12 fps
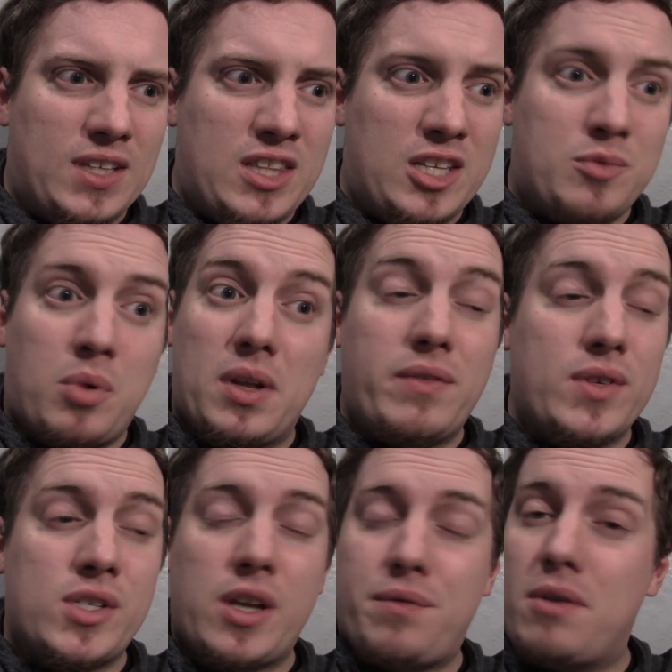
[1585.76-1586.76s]
there's probably
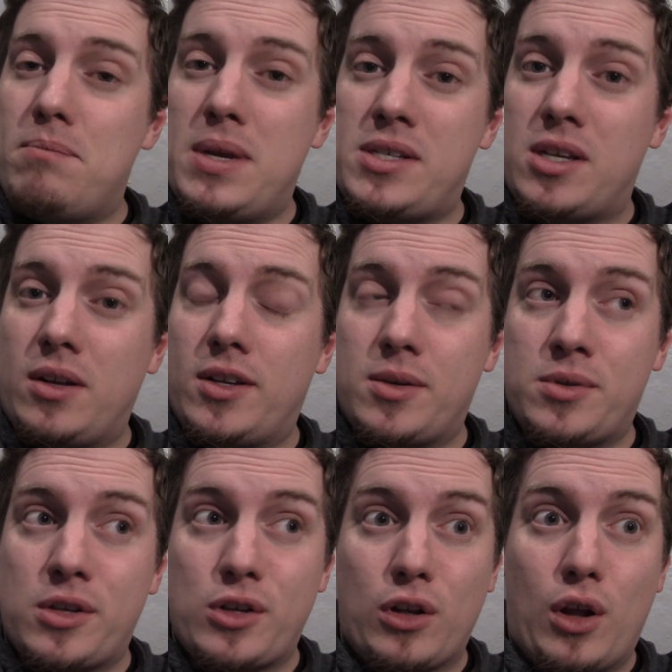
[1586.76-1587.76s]
even stuff I'm missing because it
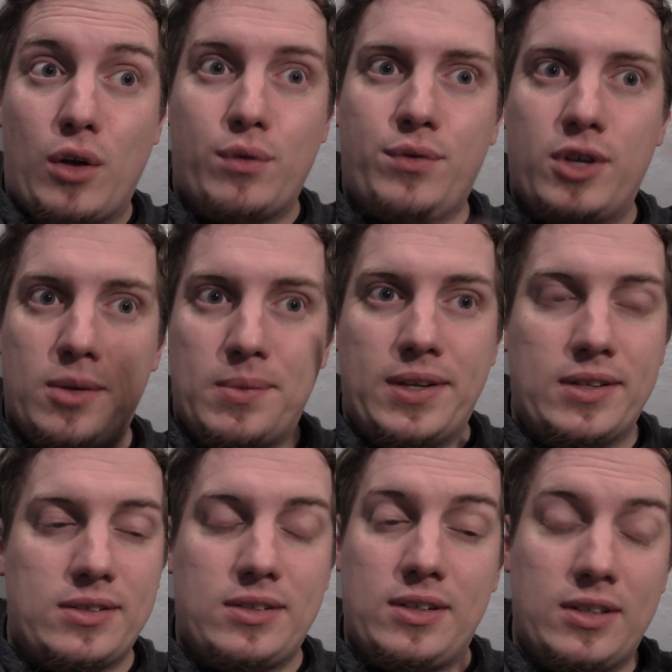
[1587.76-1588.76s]
was such a long film and
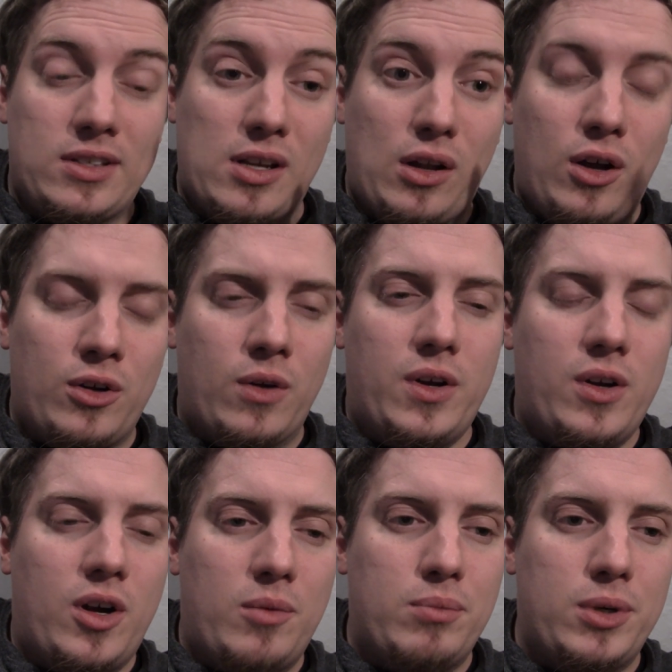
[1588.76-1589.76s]
there's there's a lot
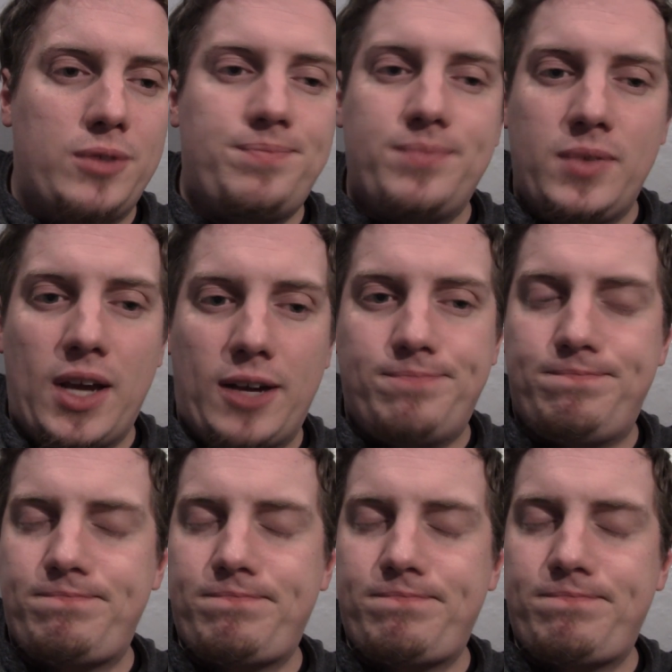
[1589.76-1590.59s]
going on. But yeah,